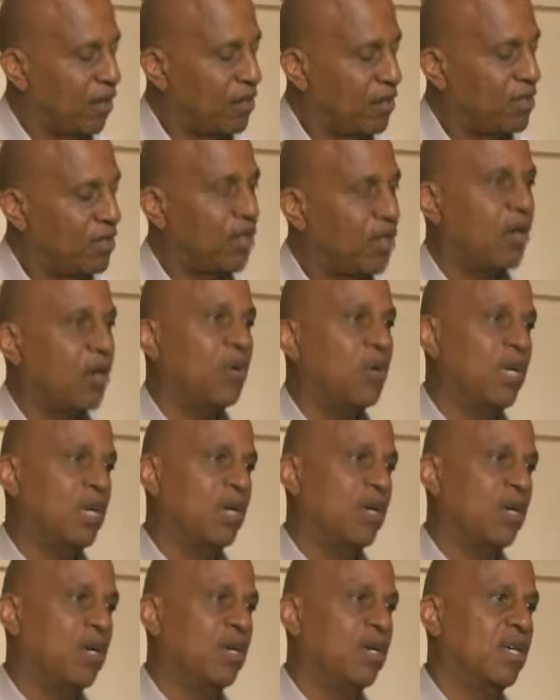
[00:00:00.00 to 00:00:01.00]
under our
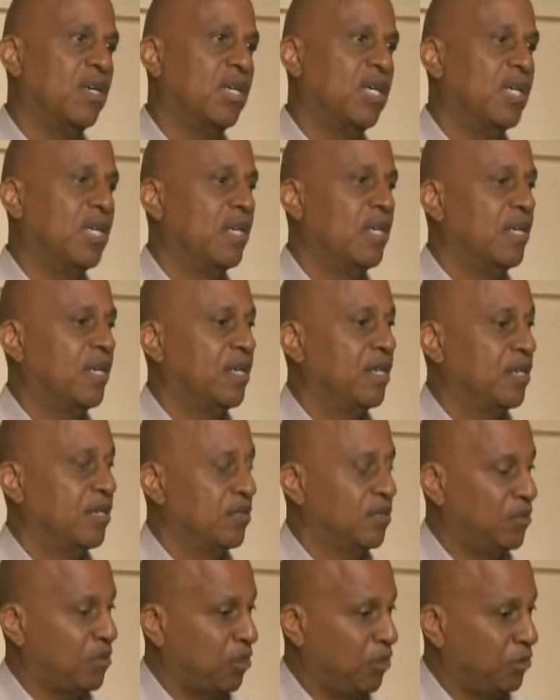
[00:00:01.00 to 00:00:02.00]
law,
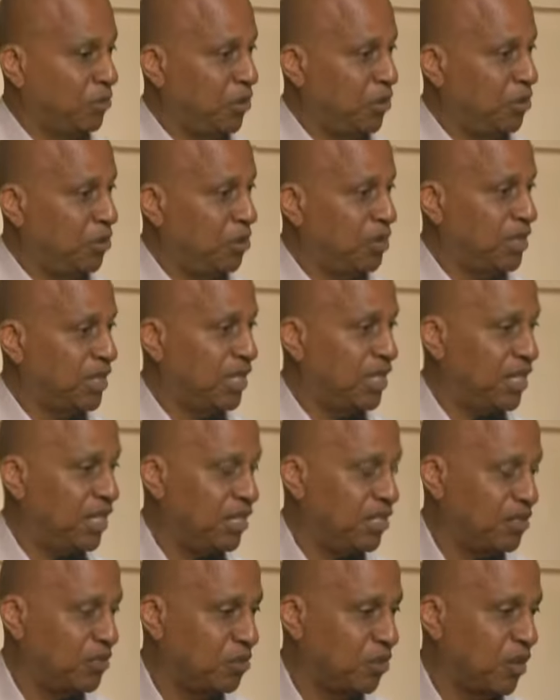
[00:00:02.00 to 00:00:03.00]
somebody you say
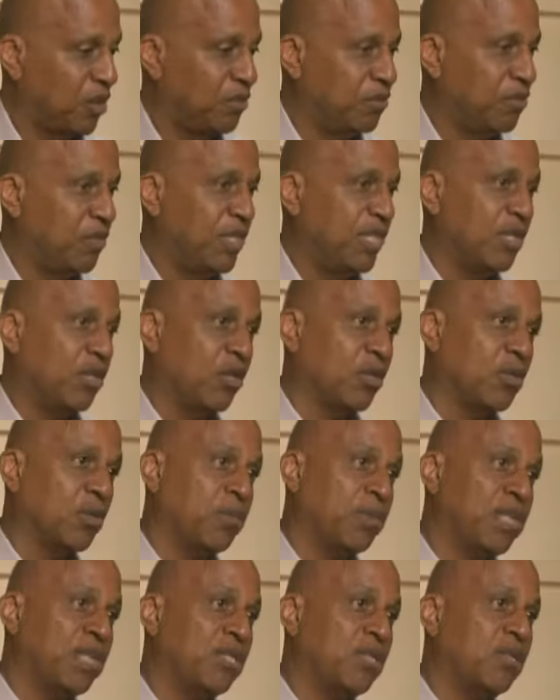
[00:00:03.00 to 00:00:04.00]
is wrongfully in
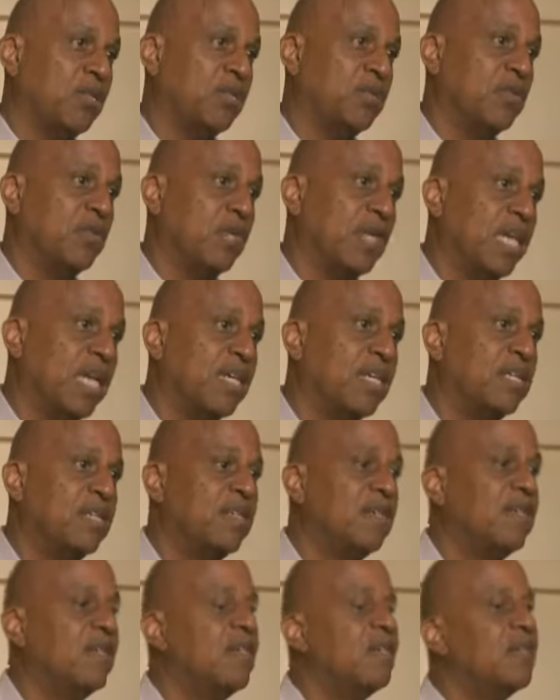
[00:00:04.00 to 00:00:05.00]
occupation of your
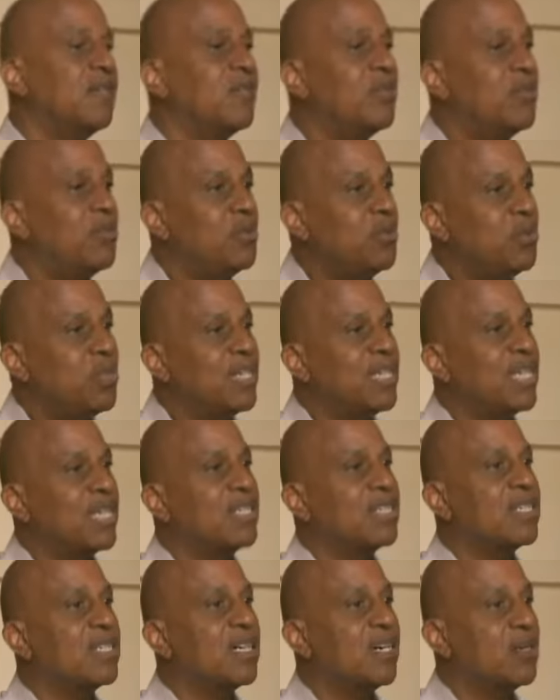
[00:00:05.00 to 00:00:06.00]
land, you
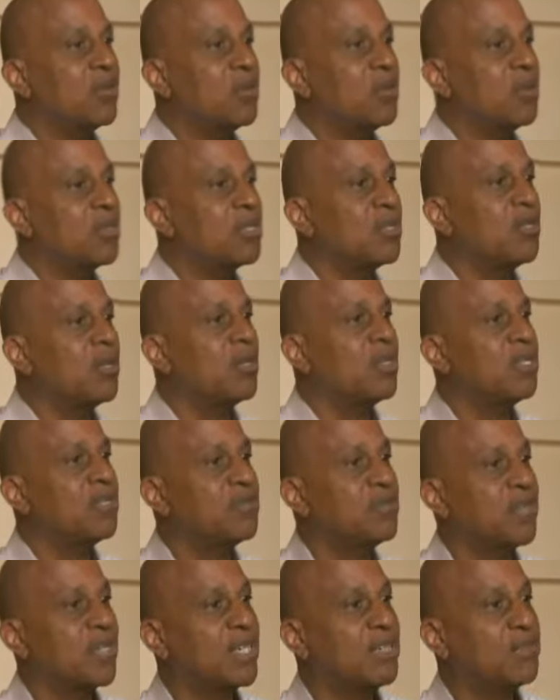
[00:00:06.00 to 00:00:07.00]
get a court order
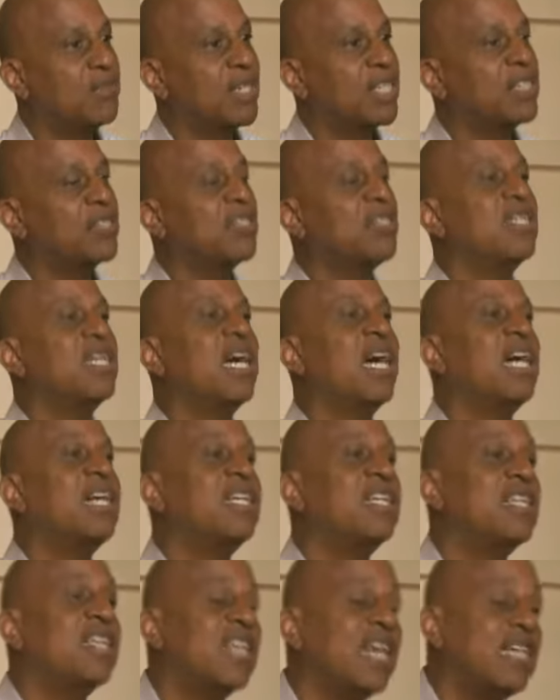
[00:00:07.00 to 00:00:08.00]
for an eviction,
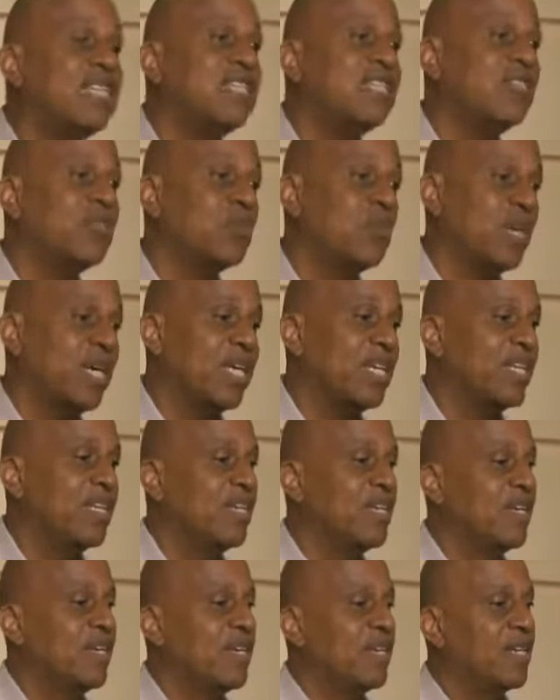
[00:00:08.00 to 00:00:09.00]
and that is when
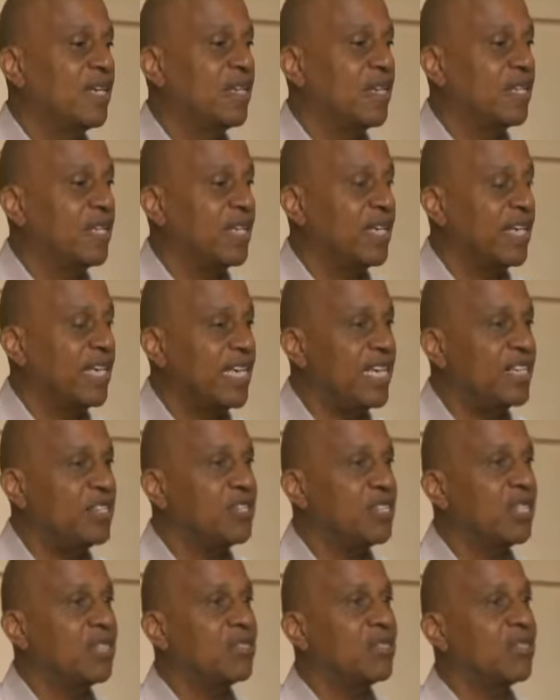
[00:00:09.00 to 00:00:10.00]
the
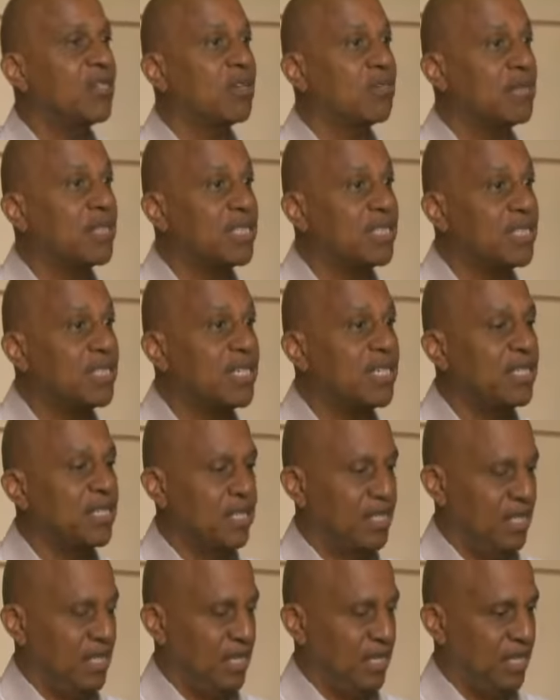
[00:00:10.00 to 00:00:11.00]
agents of the state
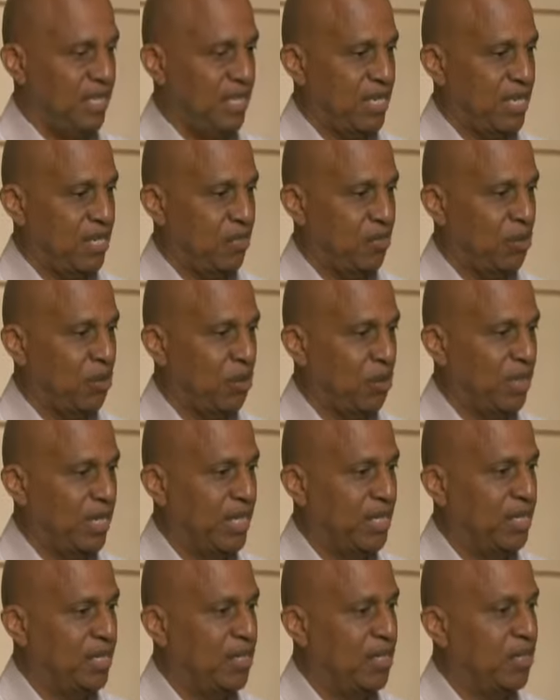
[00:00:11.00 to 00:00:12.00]
can go
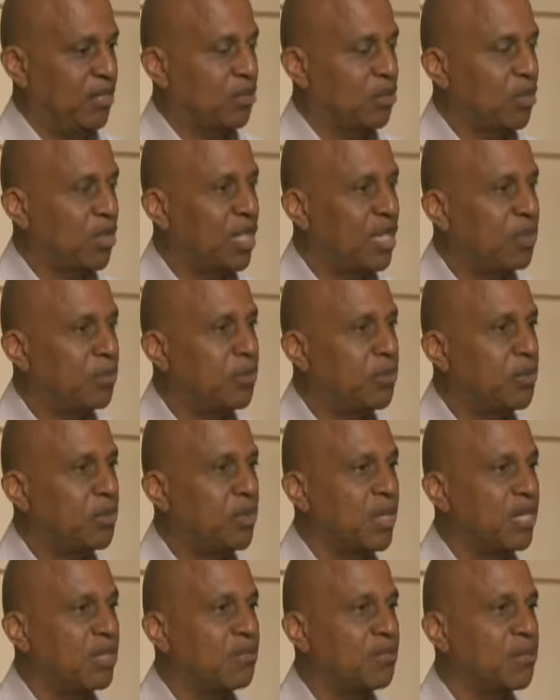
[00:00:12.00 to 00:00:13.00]
in to help
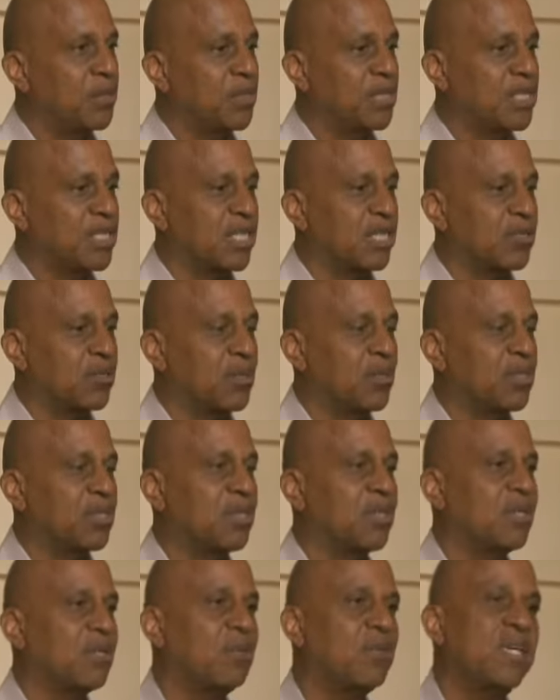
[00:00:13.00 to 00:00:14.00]
you enforce that
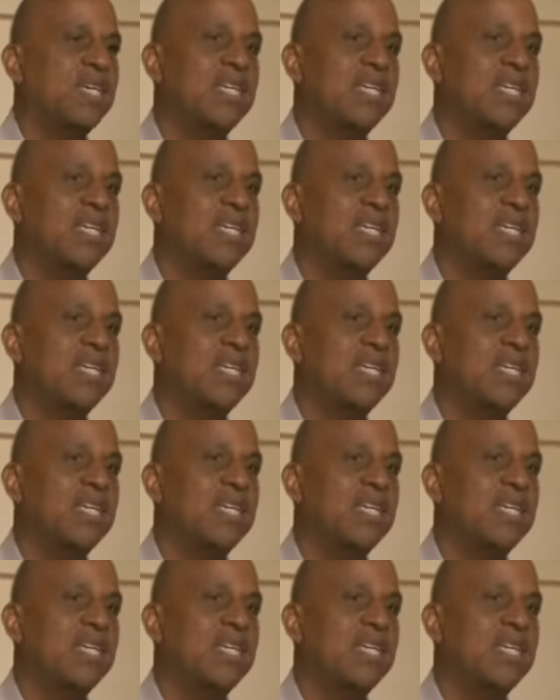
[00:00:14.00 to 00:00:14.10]
court order.